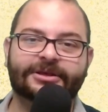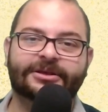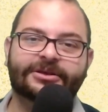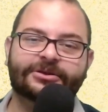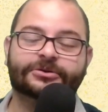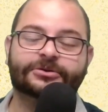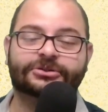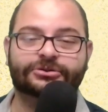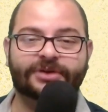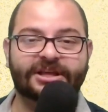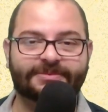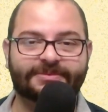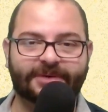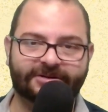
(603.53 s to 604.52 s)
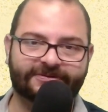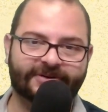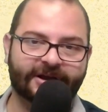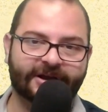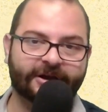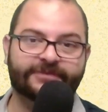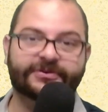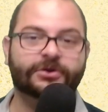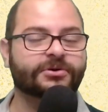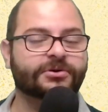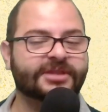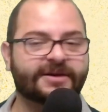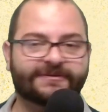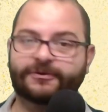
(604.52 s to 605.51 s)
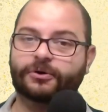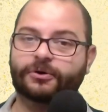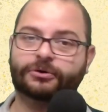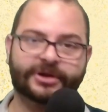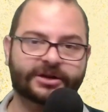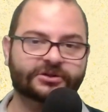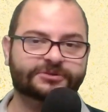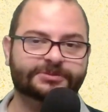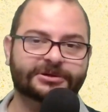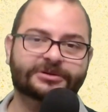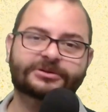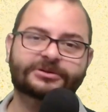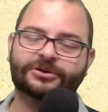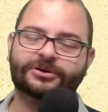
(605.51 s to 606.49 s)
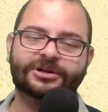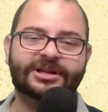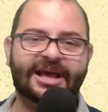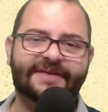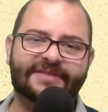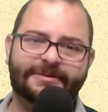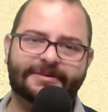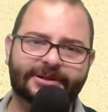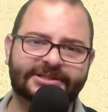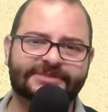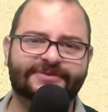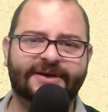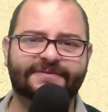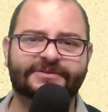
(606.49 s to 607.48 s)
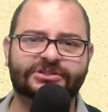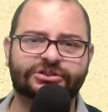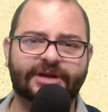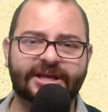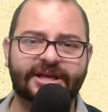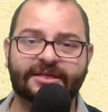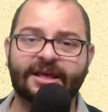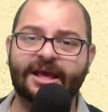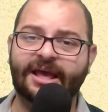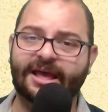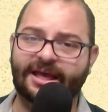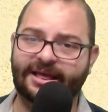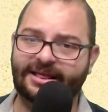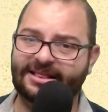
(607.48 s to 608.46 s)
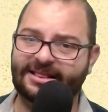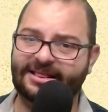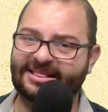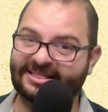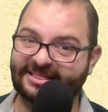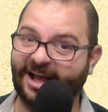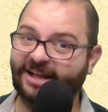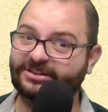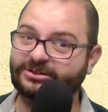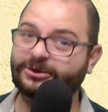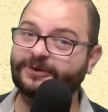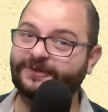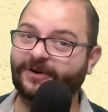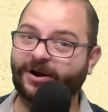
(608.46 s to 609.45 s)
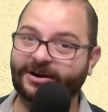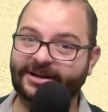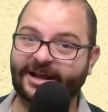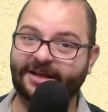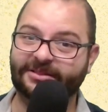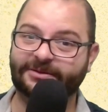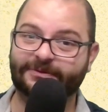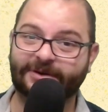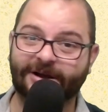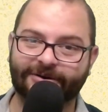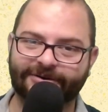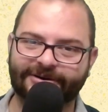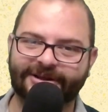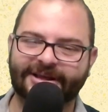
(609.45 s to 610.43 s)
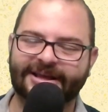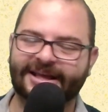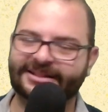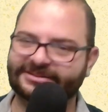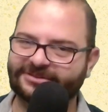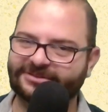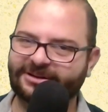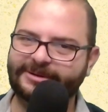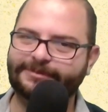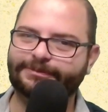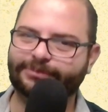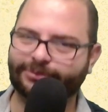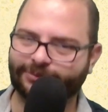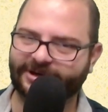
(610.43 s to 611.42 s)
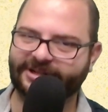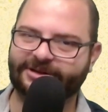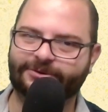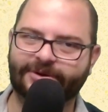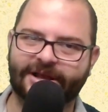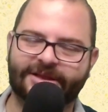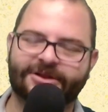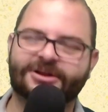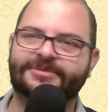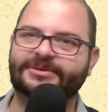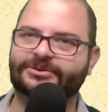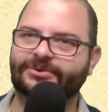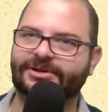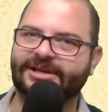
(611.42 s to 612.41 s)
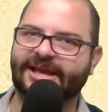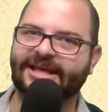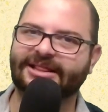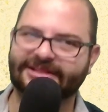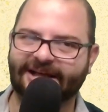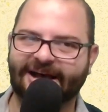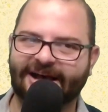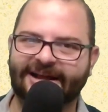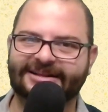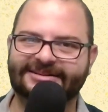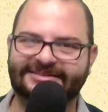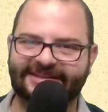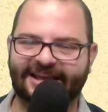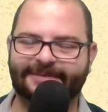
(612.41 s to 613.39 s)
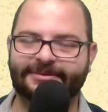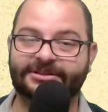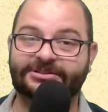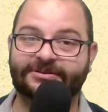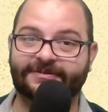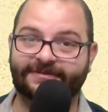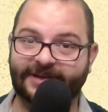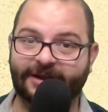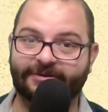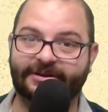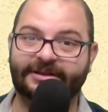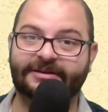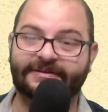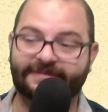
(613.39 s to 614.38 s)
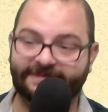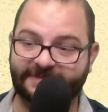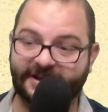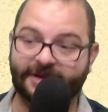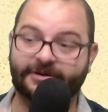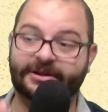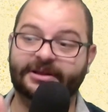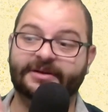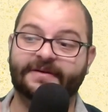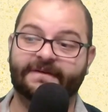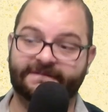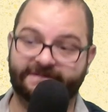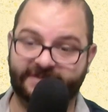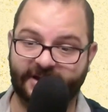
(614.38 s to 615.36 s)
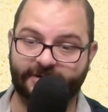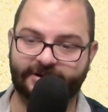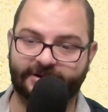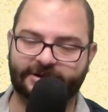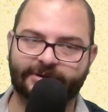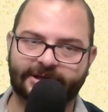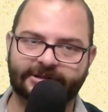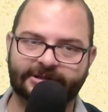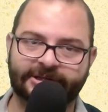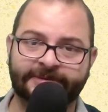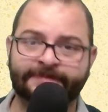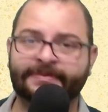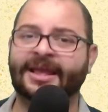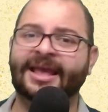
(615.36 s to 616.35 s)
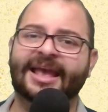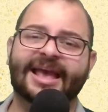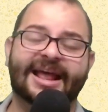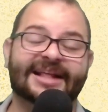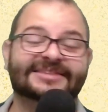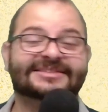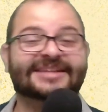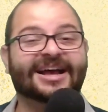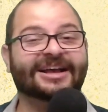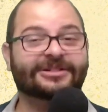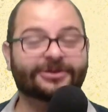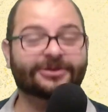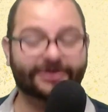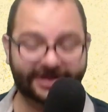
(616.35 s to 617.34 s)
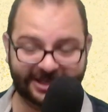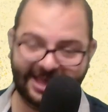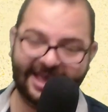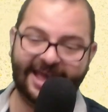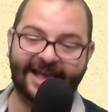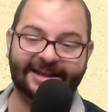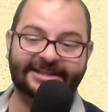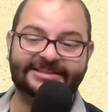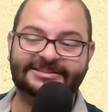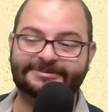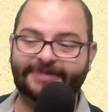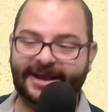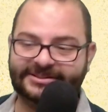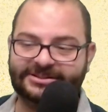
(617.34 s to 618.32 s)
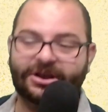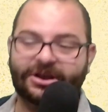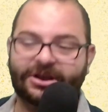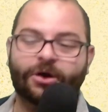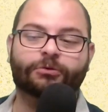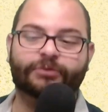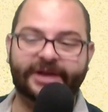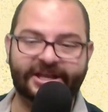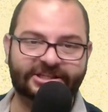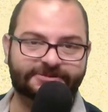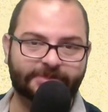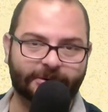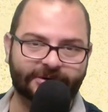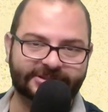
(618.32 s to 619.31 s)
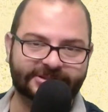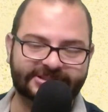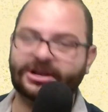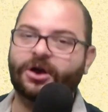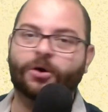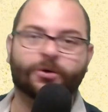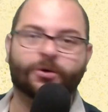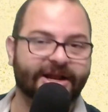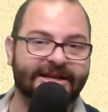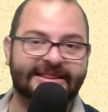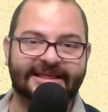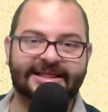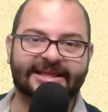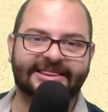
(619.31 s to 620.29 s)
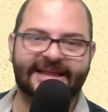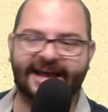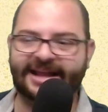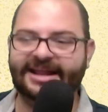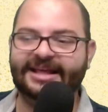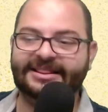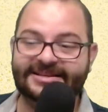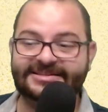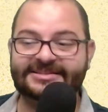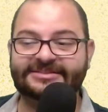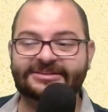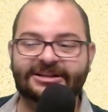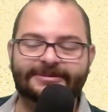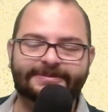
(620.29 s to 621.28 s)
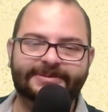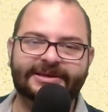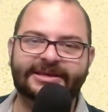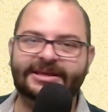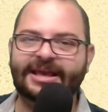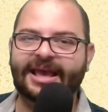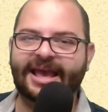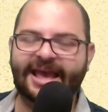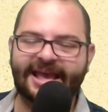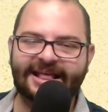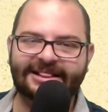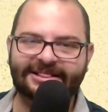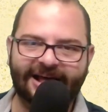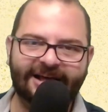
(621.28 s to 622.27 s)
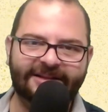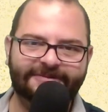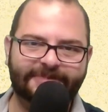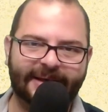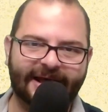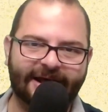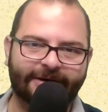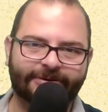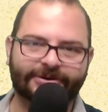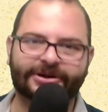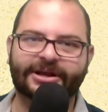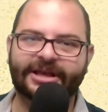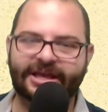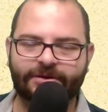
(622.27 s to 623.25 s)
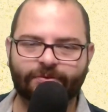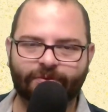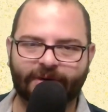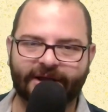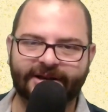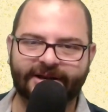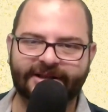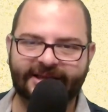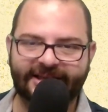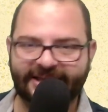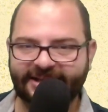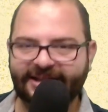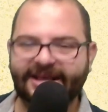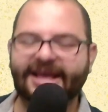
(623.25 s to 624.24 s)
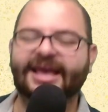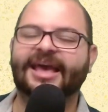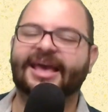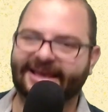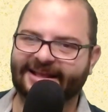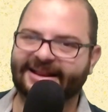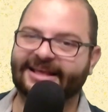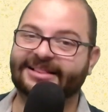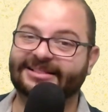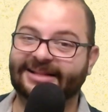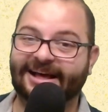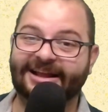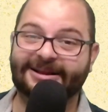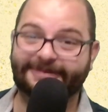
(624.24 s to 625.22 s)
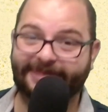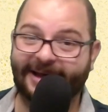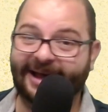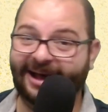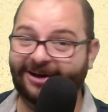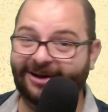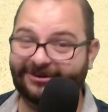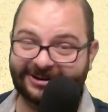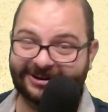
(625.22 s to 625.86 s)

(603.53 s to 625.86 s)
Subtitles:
your strength modifier. And if you're going that full Kratos build, you're going to have that +5 to strength not too far down the road. It's going to be pretty quick. You're going to be doing a lot of damage very, very, very quickly. And it's not including any smites or rage bonuses or anything like that. This is going to be a lot of power in one hit, and a lot of power